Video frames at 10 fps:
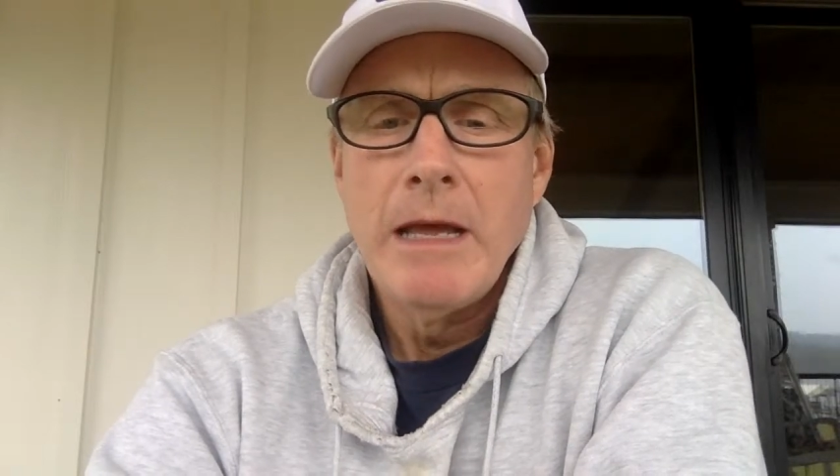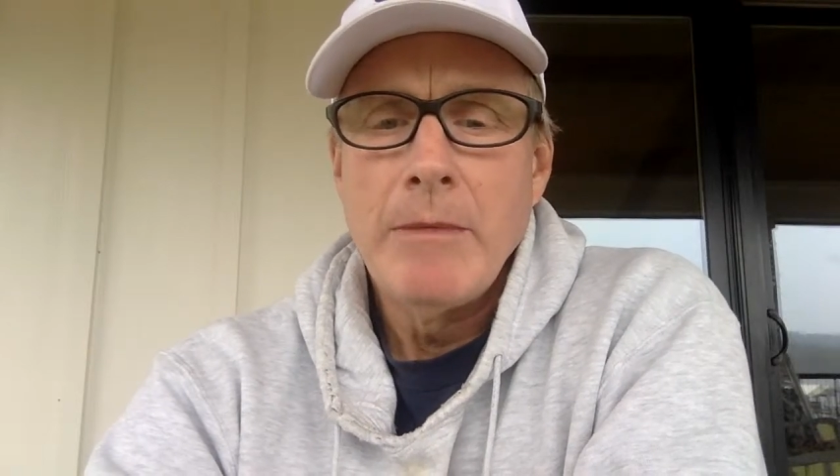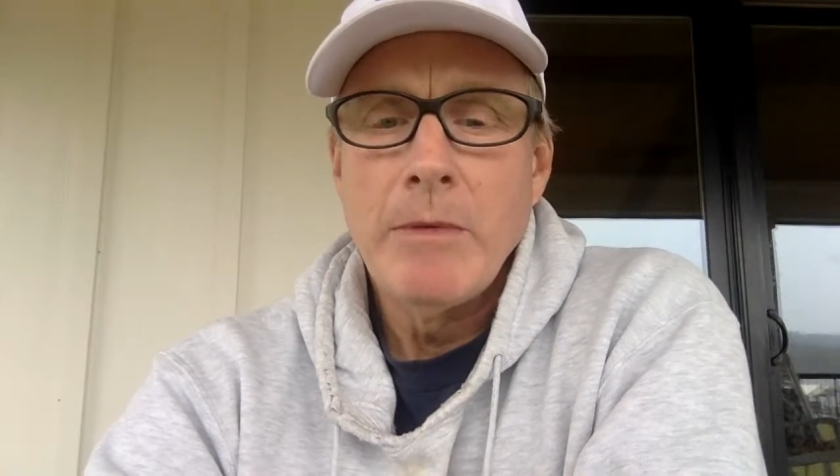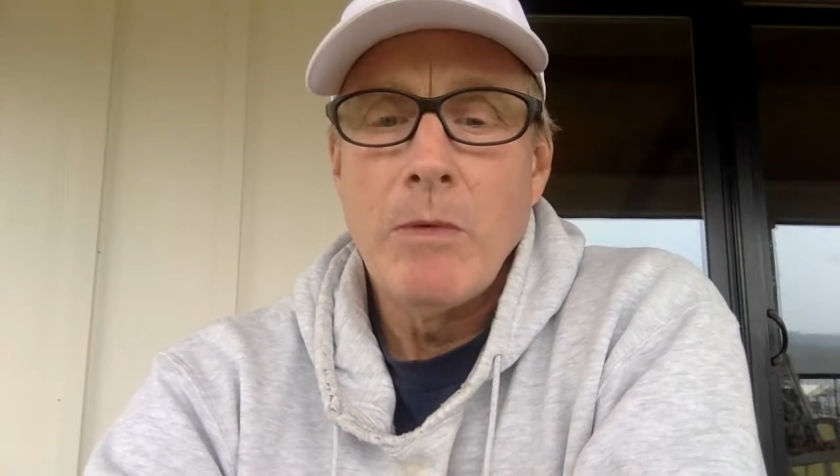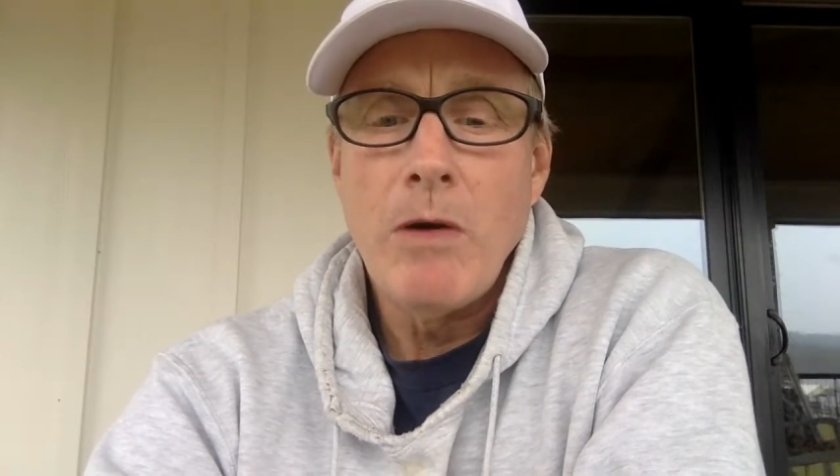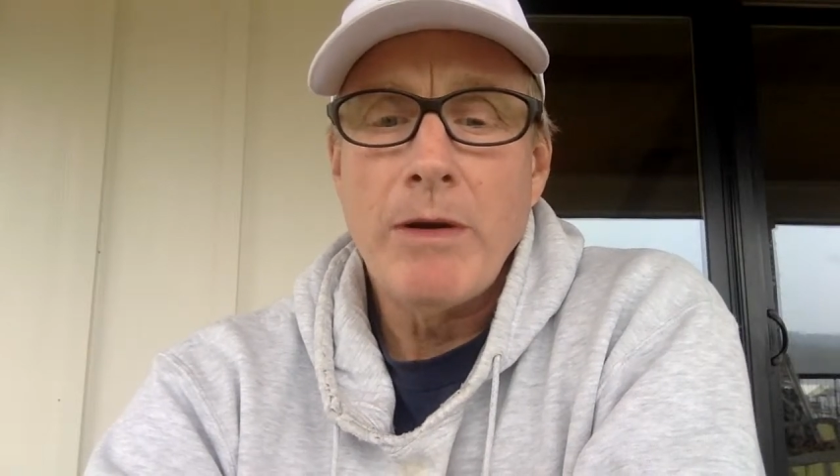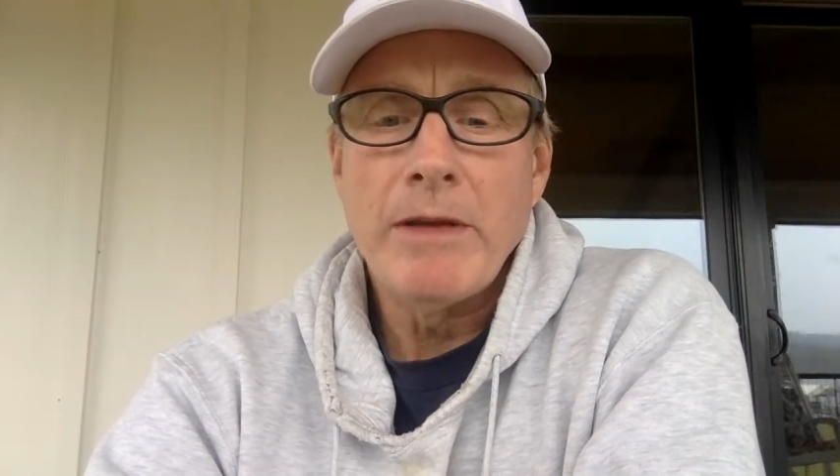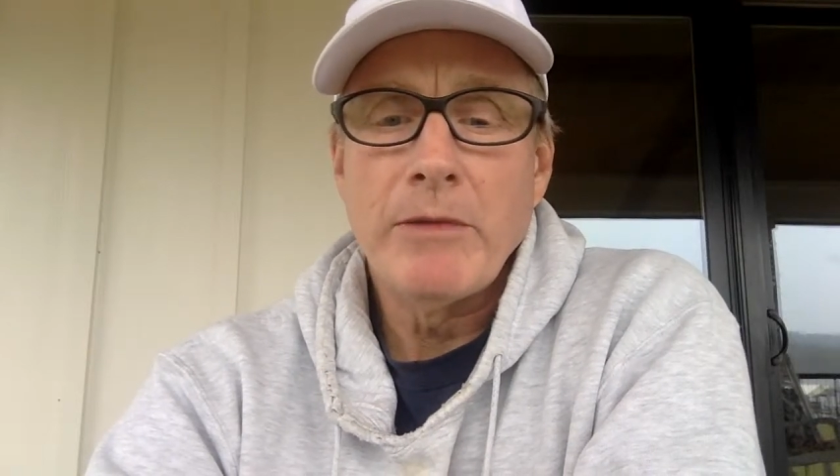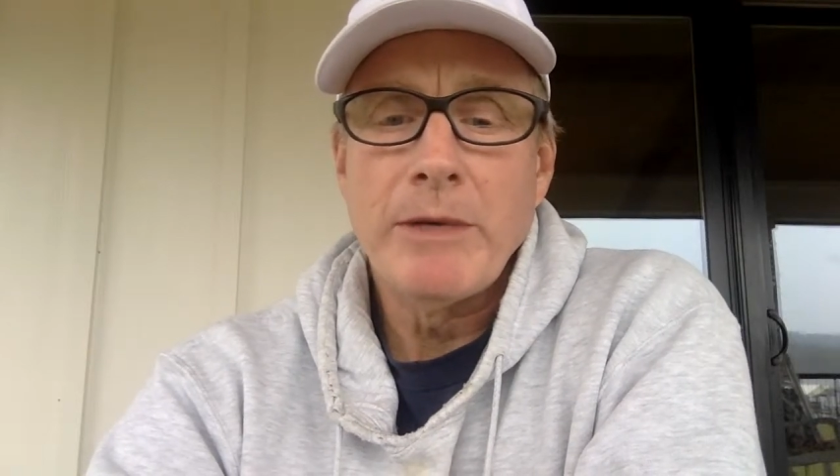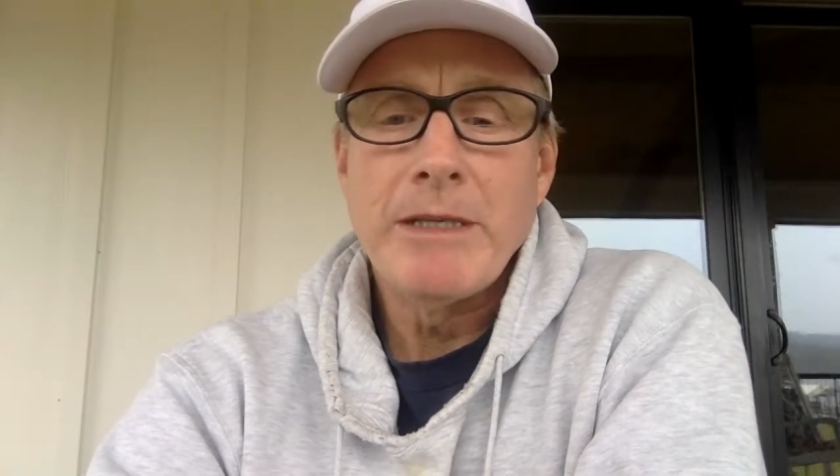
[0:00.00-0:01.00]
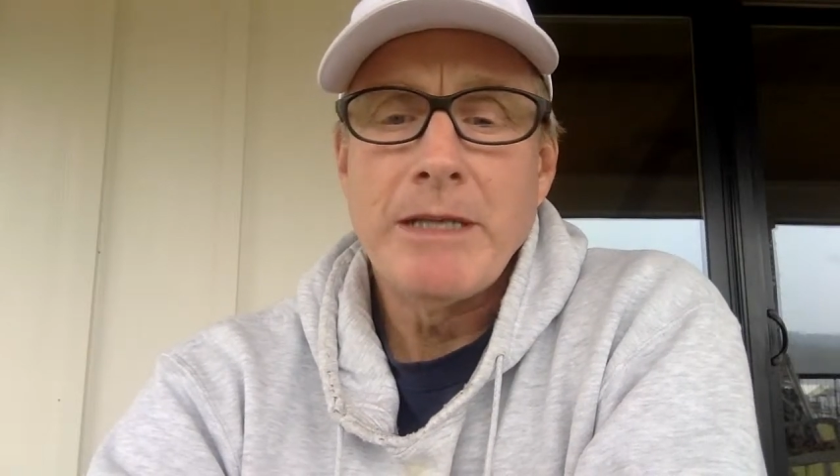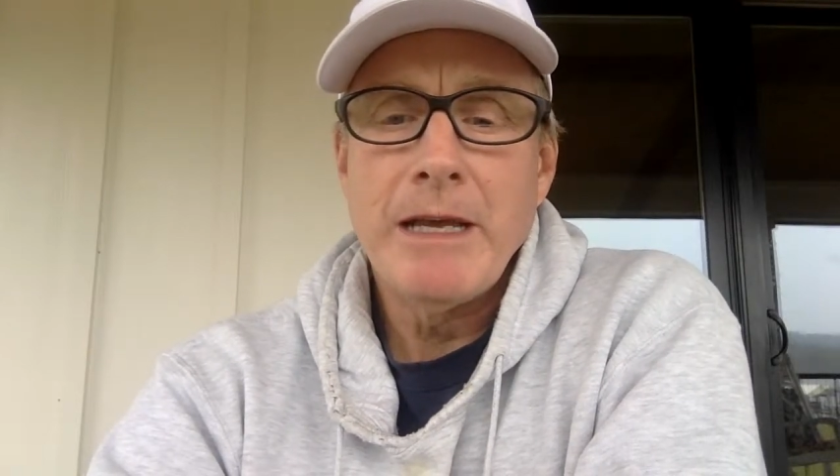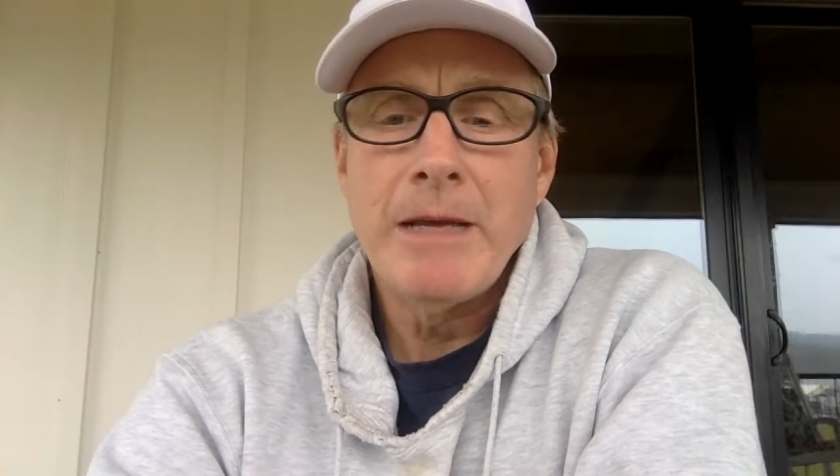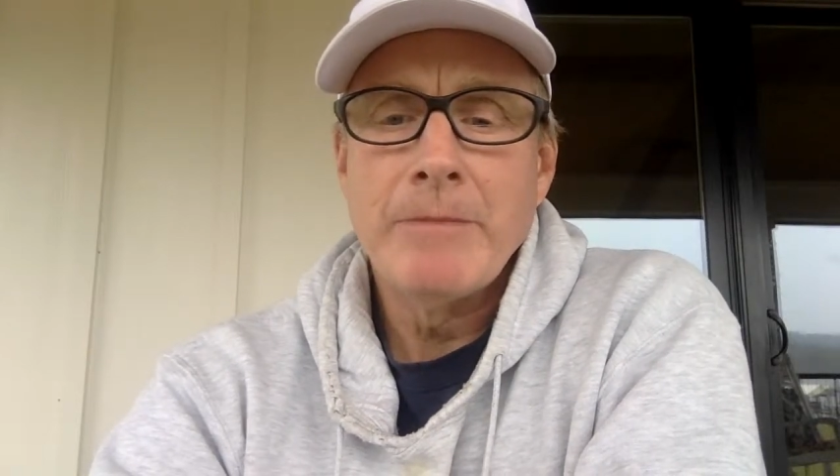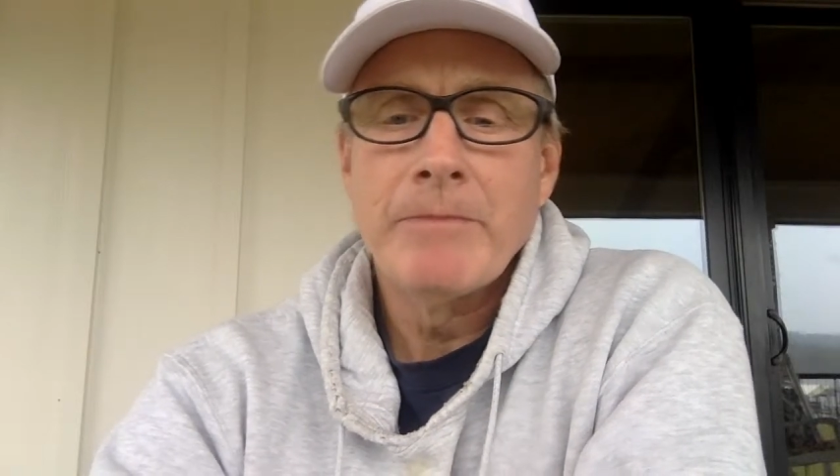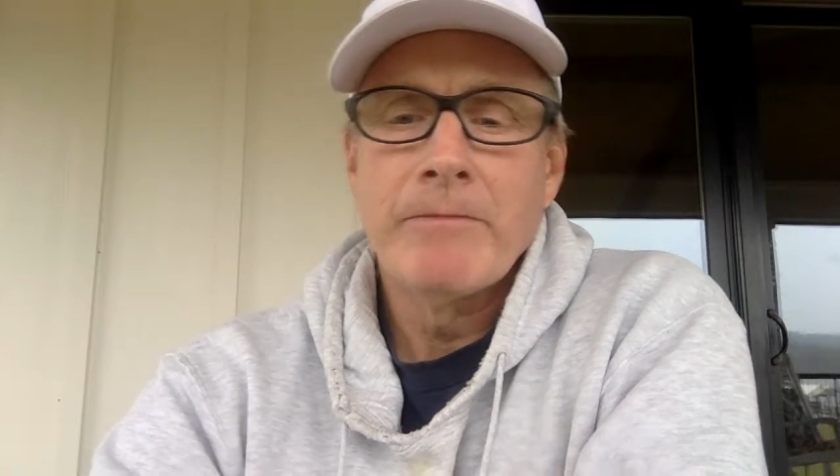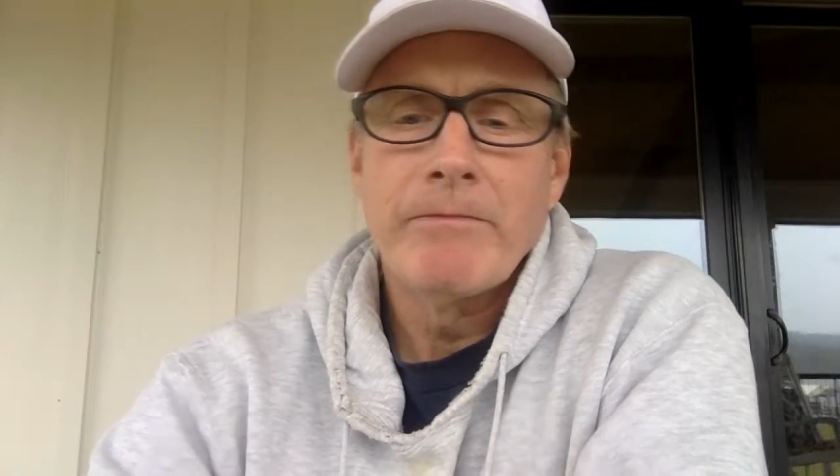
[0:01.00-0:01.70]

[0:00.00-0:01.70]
Milwaukee, 310,